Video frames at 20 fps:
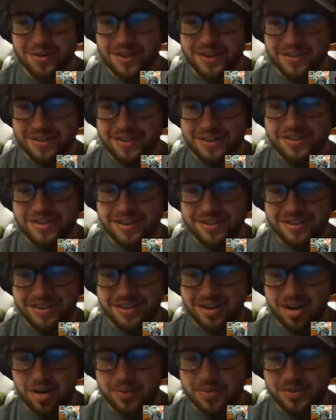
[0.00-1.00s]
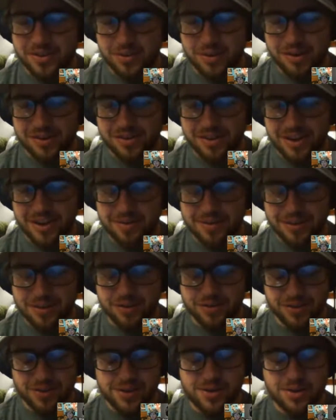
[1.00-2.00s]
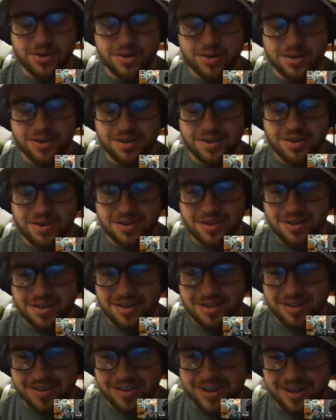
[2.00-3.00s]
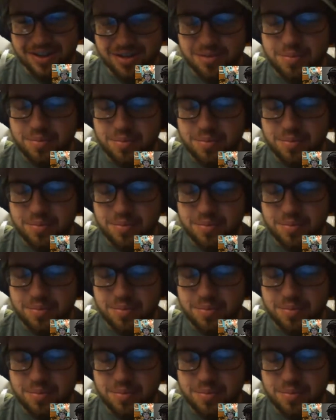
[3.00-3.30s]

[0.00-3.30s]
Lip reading: but they tested at Homestead one time, and it was really cool to hear him.